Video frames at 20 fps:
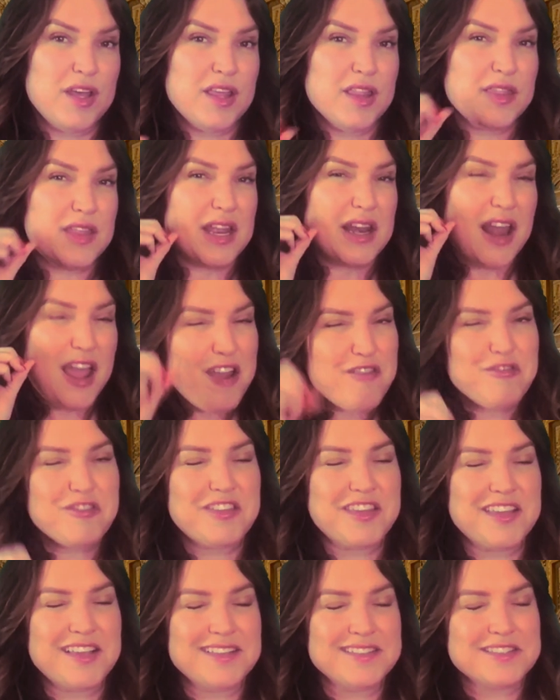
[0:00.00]
that
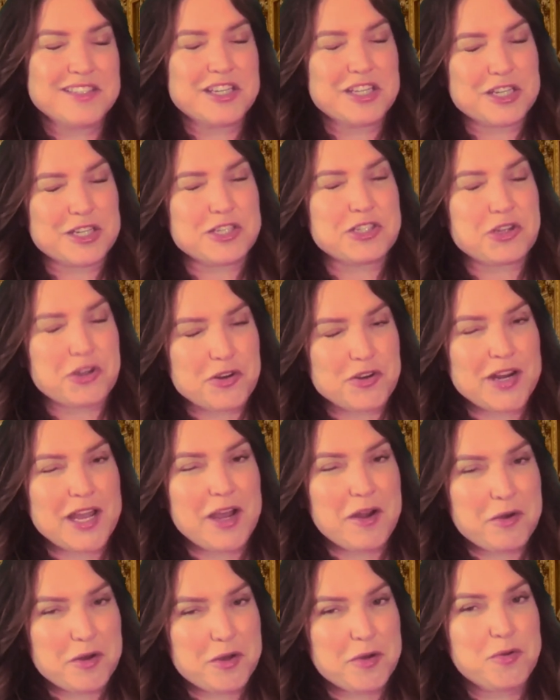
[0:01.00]
everything's gonna turn
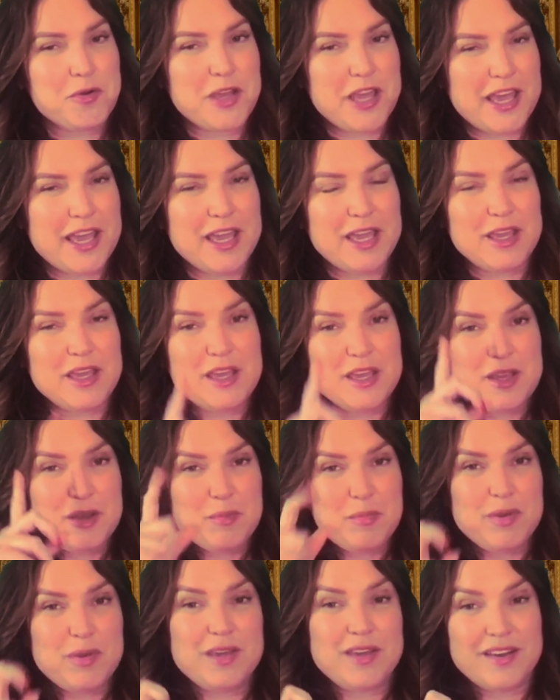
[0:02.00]
out okay
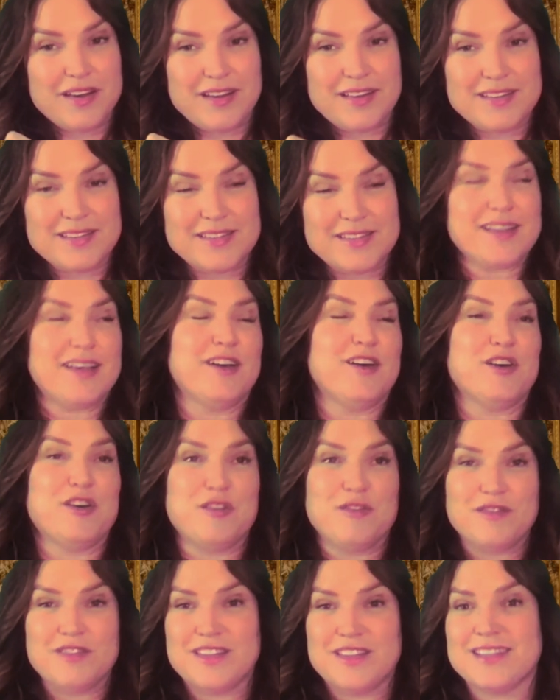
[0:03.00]
because
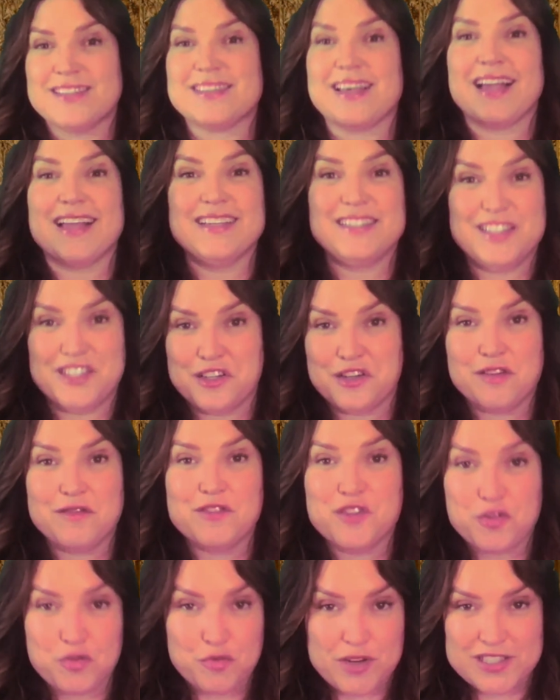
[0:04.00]
of this idea of
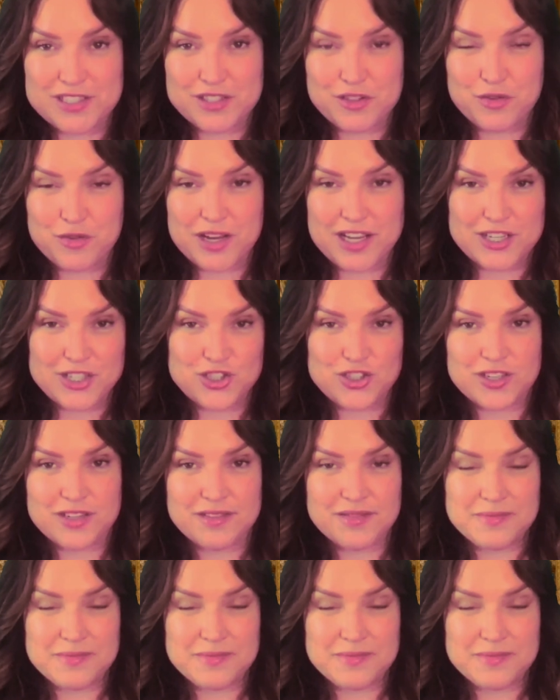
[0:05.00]
the resurrection.